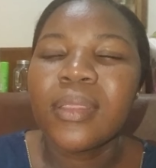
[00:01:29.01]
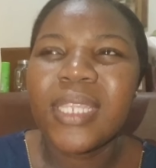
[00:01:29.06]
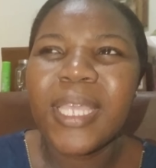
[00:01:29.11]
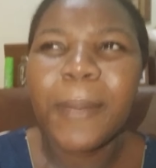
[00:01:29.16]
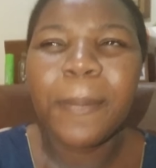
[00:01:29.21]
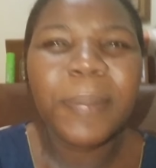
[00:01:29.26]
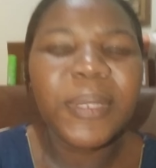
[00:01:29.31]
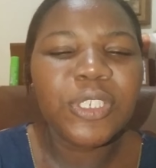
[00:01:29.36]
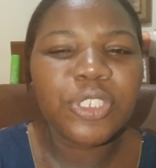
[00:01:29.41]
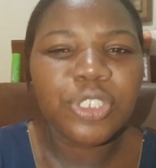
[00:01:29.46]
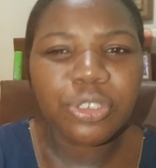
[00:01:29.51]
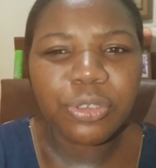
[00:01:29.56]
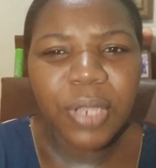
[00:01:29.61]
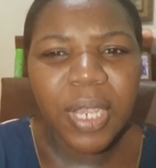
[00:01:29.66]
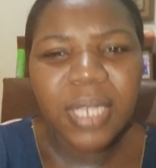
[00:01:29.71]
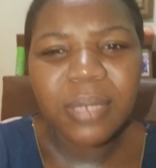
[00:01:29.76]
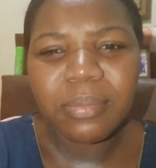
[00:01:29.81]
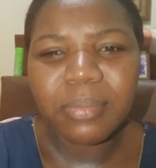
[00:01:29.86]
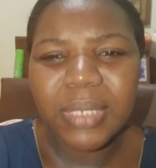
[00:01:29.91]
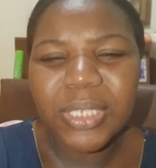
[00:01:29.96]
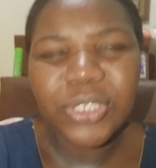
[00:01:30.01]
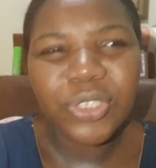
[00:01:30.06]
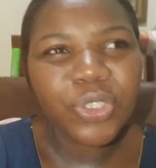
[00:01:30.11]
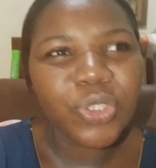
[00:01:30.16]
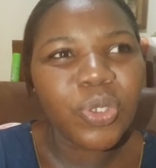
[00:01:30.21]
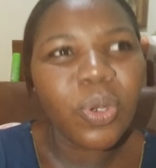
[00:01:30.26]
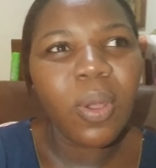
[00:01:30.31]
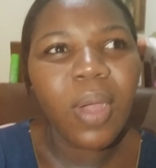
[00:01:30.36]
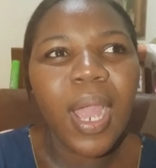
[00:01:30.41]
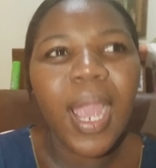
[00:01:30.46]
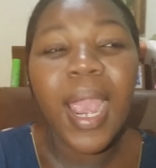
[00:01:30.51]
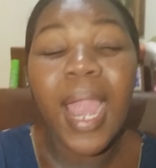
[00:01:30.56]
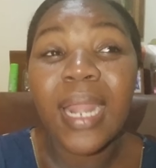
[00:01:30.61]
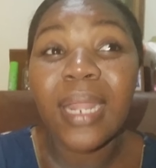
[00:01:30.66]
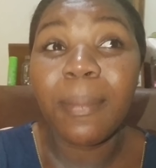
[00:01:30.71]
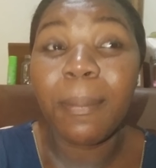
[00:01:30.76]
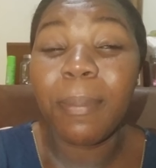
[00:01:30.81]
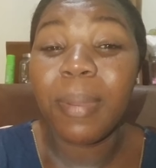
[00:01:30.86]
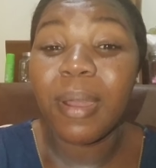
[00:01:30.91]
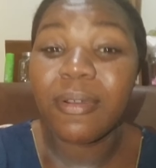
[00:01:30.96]
They betrayed me so
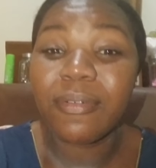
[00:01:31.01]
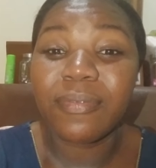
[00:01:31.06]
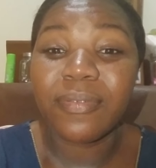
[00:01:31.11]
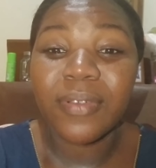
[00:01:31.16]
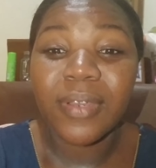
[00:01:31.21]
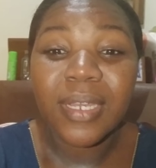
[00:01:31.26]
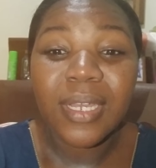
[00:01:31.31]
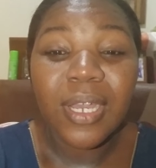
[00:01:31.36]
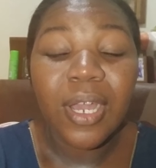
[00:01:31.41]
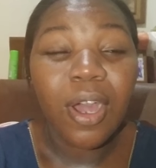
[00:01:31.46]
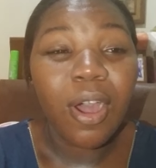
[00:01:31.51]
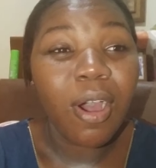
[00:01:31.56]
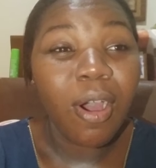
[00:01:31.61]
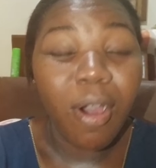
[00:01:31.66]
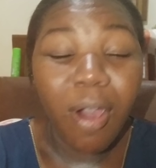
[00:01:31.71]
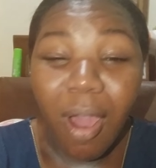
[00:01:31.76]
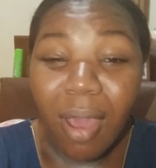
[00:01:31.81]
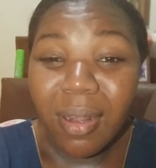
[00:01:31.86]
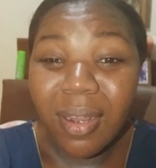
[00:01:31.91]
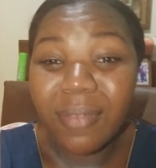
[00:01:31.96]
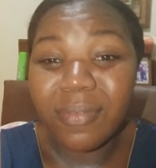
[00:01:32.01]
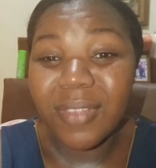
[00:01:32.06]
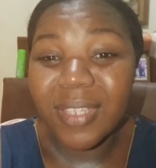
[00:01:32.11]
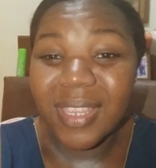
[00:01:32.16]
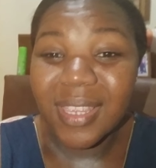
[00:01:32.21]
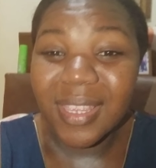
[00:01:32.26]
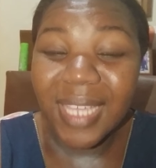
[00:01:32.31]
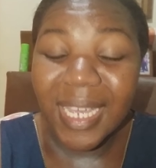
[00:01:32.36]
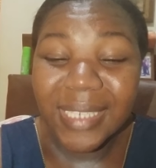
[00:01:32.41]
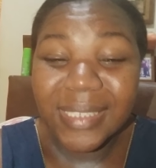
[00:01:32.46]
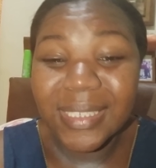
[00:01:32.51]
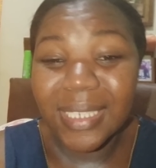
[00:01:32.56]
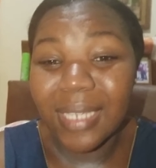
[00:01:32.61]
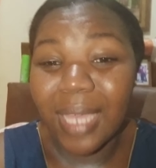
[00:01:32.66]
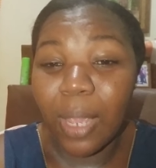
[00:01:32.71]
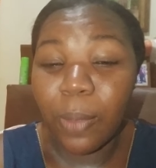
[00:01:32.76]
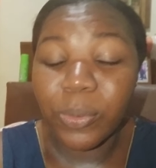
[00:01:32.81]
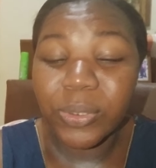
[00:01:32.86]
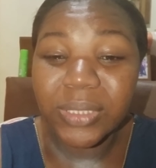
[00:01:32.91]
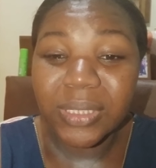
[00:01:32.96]
hard above all of the things
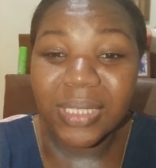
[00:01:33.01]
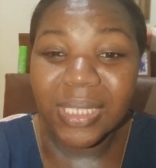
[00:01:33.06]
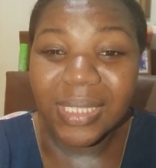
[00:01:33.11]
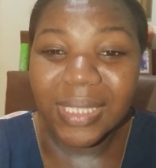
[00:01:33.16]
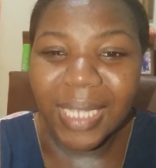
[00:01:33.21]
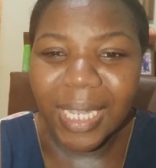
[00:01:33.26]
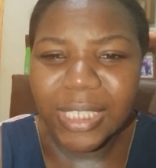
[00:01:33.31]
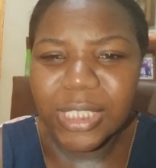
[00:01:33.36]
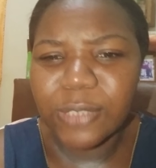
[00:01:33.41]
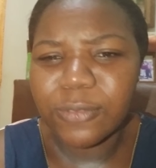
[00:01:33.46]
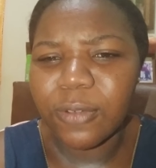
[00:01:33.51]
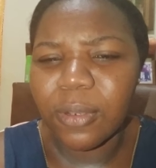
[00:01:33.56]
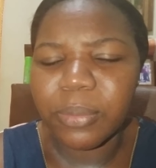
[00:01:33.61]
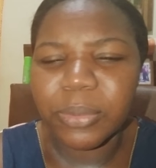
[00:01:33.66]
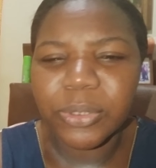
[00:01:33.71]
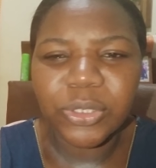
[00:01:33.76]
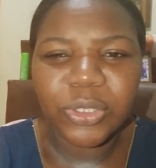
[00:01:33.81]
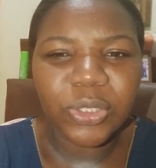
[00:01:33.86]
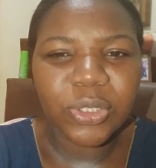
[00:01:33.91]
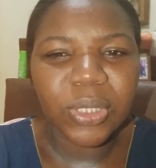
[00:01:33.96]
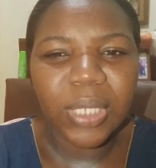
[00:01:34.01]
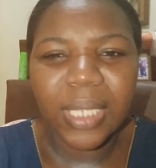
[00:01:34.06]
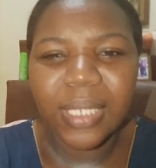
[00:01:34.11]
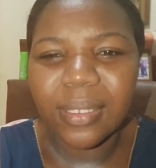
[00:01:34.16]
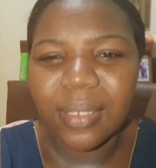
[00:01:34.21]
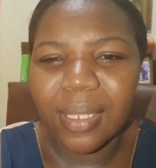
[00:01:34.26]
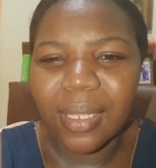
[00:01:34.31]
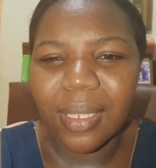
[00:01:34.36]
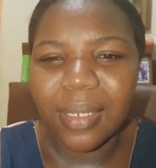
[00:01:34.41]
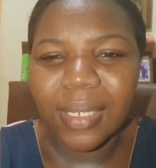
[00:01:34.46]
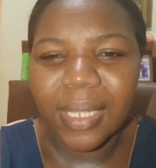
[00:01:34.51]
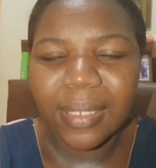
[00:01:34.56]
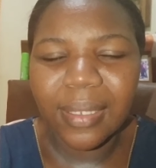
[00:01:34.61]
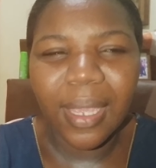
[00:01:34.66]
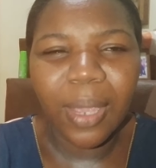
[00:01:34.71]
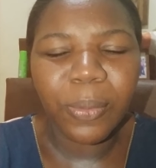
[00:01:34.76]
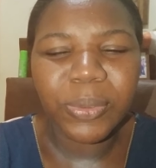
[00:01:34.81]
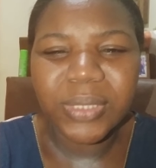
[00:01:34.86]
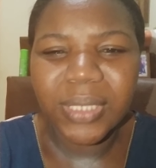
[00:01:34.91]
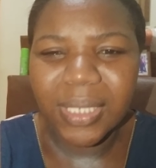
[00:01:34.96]
that I was detached from and, and that
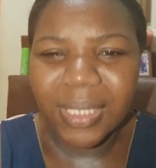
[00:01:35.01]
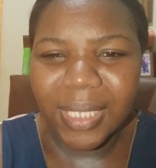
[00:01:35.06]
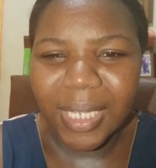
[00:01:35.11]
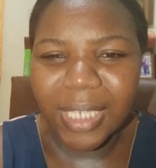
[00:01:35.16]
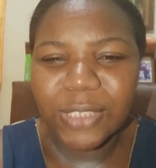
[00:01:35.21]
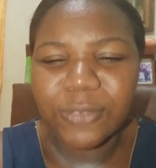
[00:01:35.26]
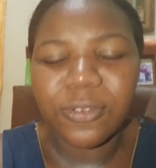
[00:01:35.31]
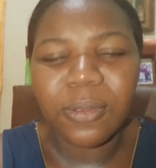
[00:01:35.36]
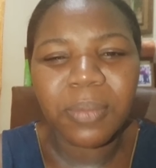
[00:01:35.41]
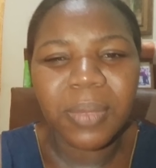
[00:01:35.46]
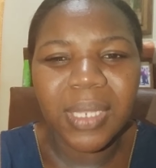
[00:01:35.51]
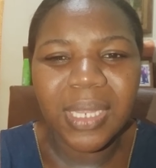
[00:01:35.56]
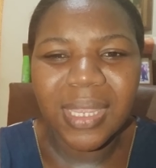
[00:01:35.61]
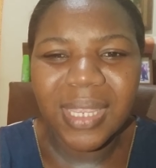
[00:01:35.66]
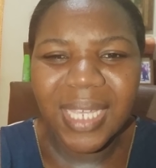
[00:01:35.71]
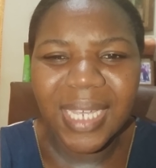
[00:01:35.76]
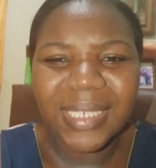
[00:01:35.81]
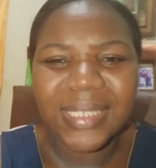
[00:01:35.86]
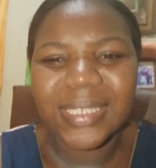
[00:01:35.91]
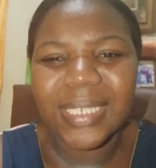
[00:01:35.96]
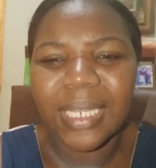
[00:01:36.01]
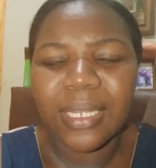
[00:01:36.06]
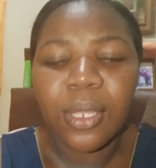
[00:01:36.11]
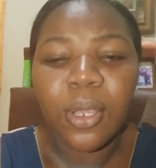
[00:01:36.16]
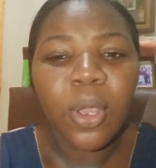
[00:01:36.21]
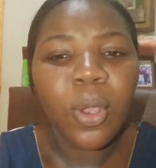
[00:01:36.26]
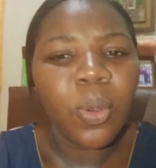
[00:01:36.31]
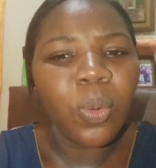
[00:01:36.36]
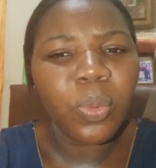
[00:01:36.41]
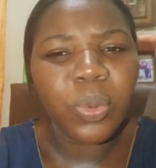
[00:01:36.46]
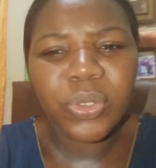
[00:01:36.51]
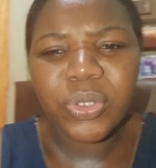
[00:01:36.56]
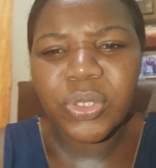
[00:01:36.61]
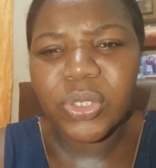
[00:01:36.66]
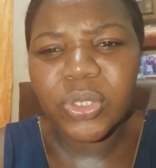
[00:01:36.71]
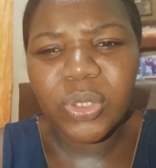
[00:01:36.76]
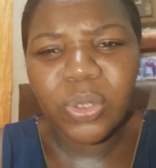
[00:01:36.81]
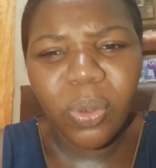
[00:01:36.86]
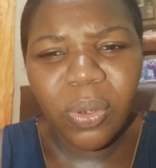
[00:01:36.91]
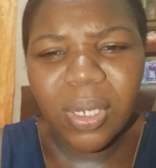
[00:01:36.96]
I was detached from and things that was
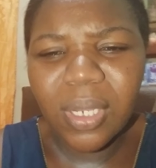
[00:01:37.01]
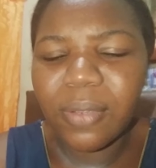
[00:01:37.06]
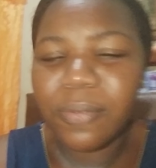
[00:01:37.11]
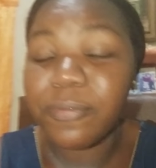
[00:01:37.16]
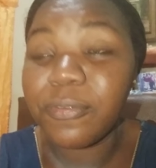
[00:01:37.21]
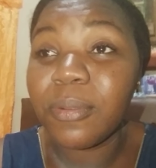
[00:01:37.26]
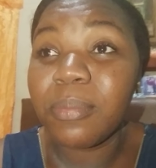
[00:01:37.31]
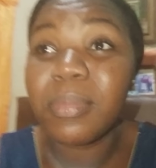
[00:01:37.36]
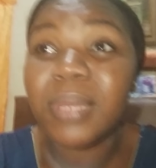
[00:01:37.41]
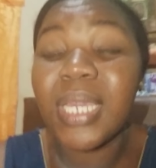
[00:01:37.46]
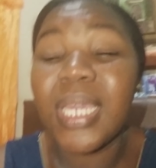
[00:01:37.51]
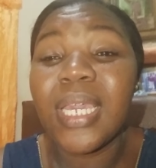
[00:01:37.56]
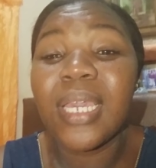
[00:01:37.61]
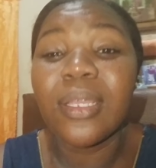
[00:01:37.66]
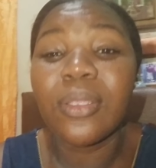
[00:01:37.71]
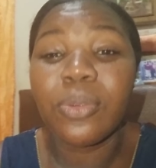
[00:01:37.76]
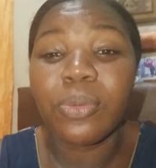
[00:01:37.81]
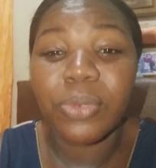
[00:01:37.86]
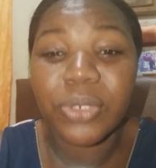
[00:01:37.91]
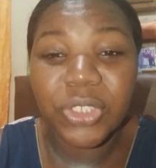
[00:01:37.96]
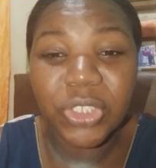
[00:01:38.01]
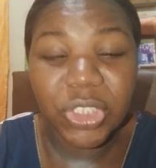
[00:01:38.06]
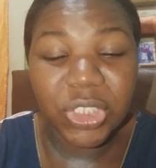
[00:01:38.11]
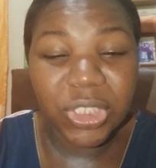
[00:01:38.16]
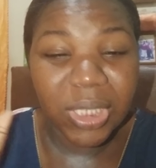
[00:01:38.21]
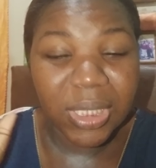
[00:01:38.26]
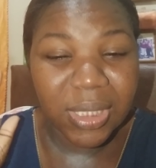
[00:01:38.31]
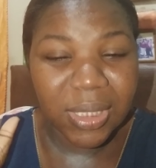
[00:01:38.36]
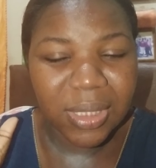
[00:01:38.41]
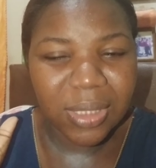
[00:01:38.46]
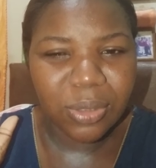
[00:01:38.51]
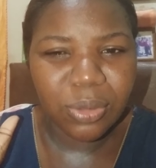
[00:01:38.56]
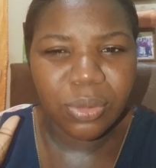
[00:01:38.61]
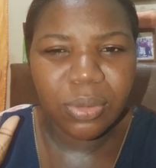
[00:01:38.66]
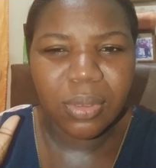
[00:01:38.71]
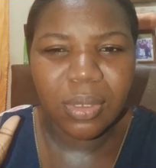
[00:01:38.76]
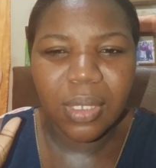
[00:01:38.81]
stolen from me, it was just